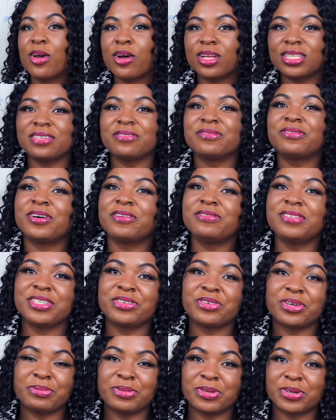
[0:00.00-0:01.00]
got involved in
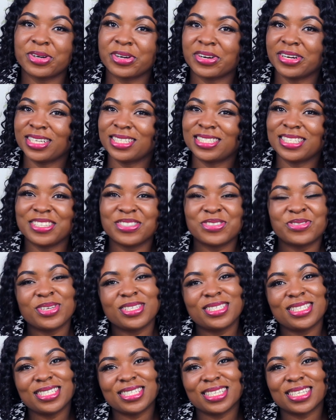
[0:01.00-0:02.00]
cryptocurrency in
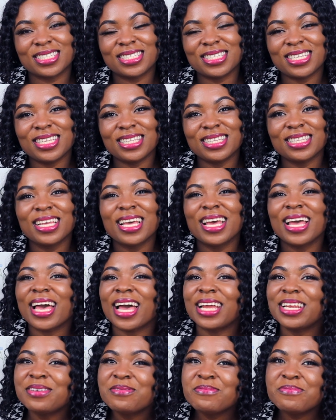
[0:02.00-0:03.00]
2016,
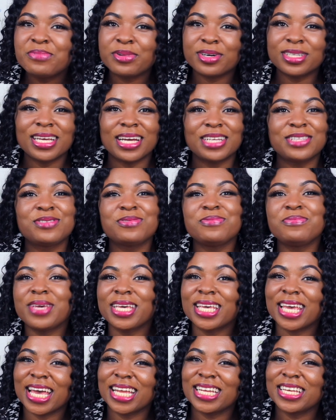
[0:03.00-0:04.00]
I didn't bother to
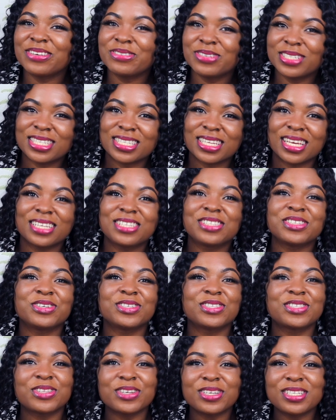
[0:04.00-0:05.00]
make any research or
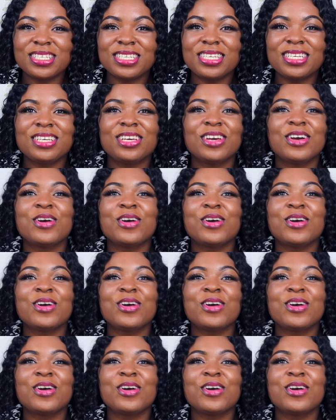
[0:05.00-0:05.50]
study